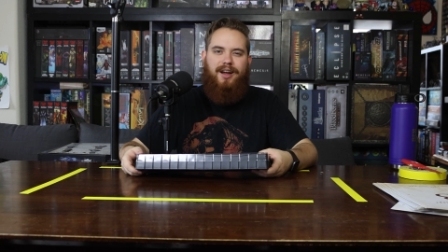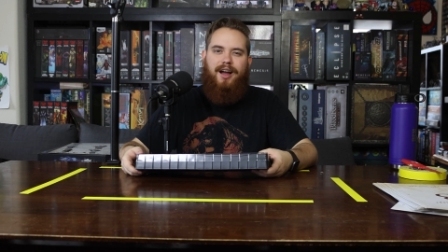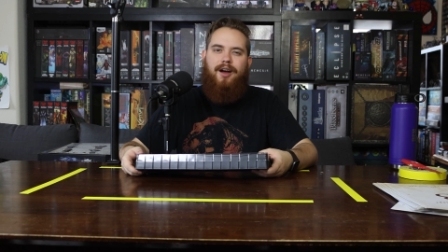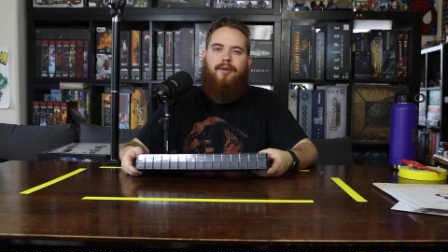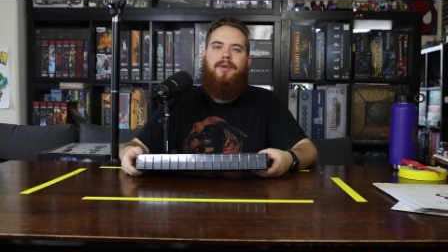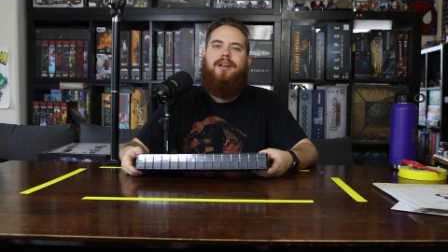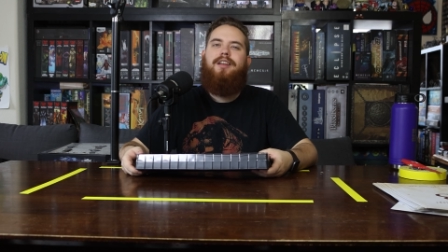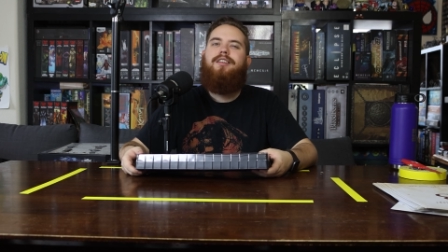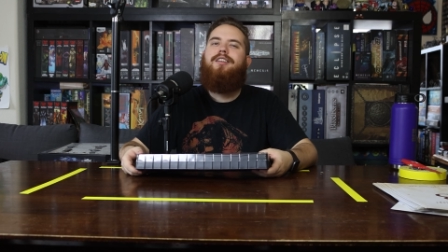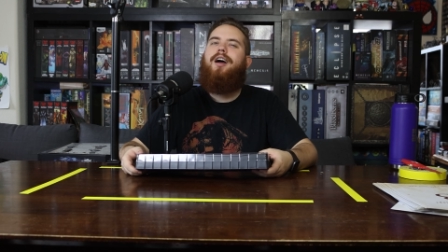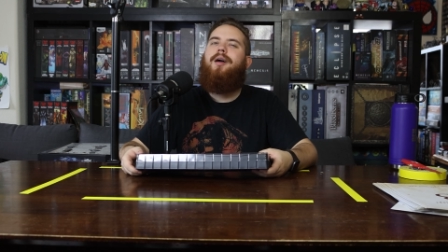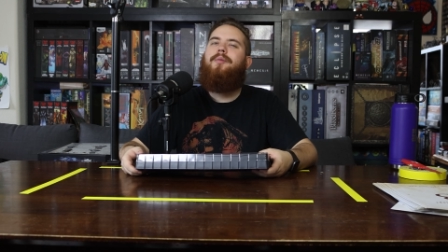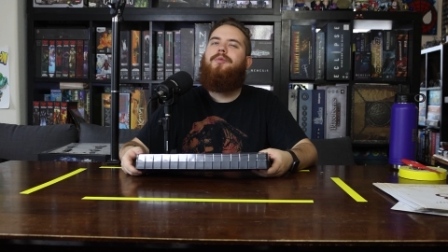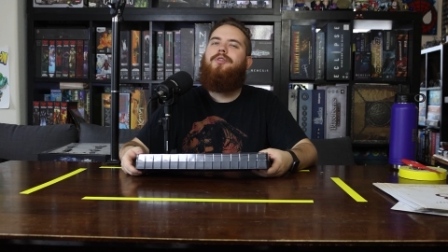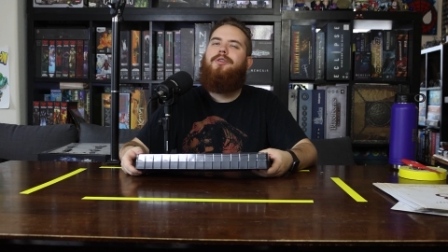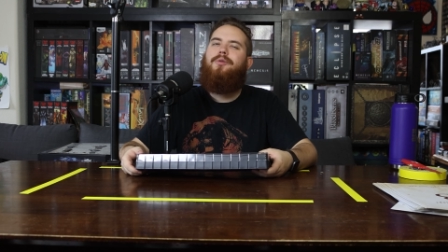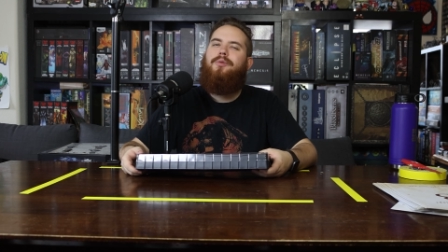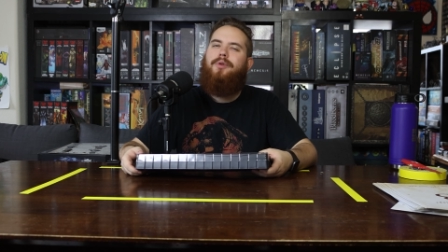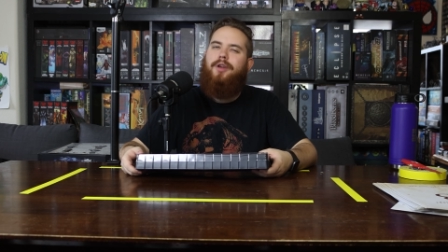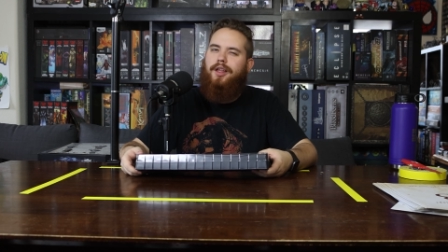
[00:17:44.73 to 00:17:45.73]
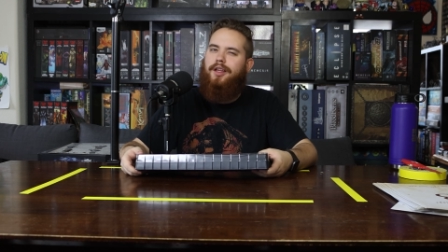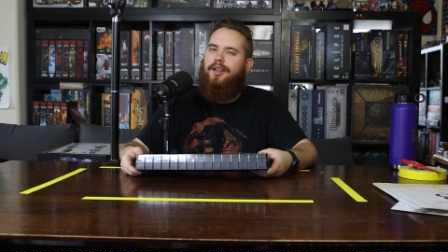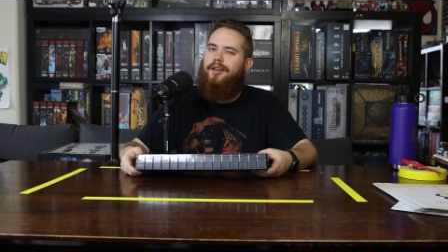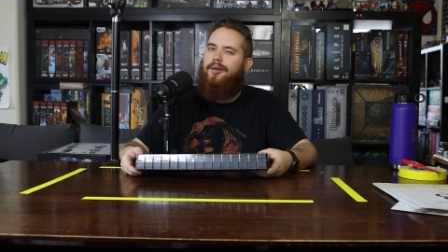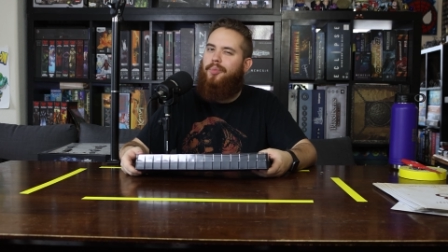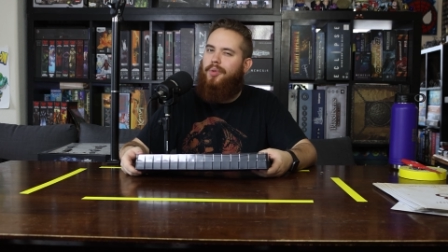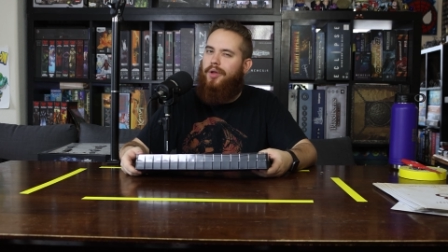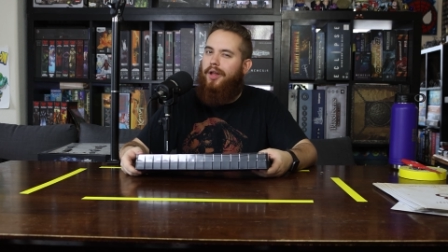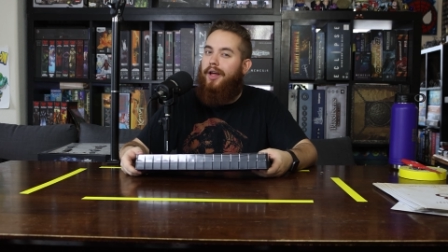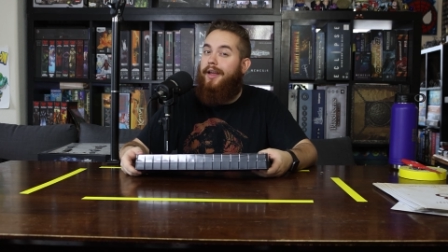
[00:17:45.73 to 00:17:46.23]
how many times are you really
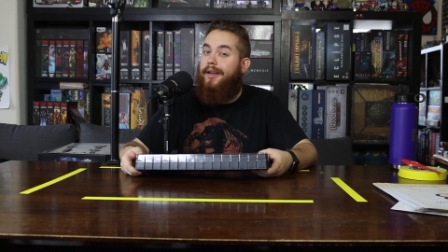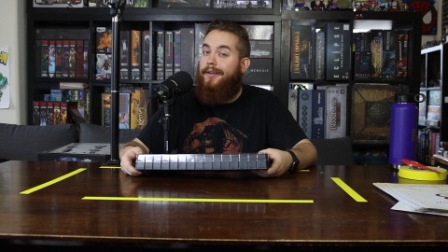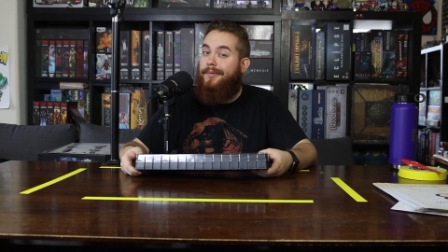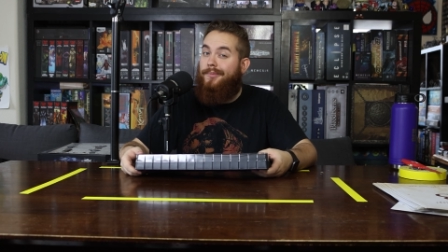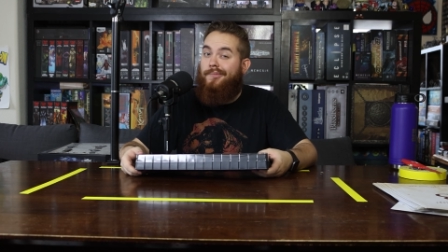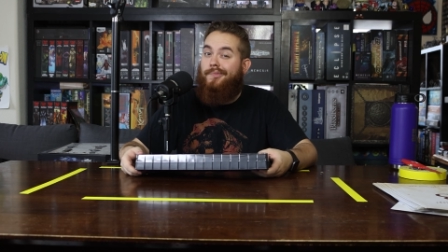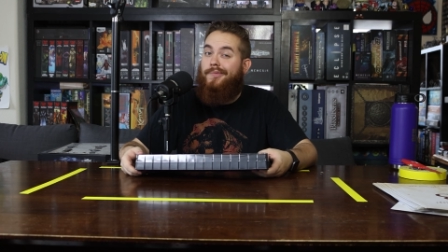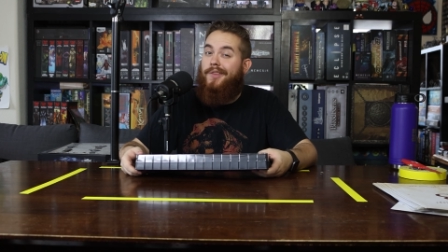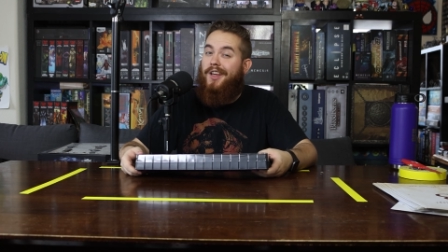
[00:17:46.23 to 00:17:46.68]
going to play it?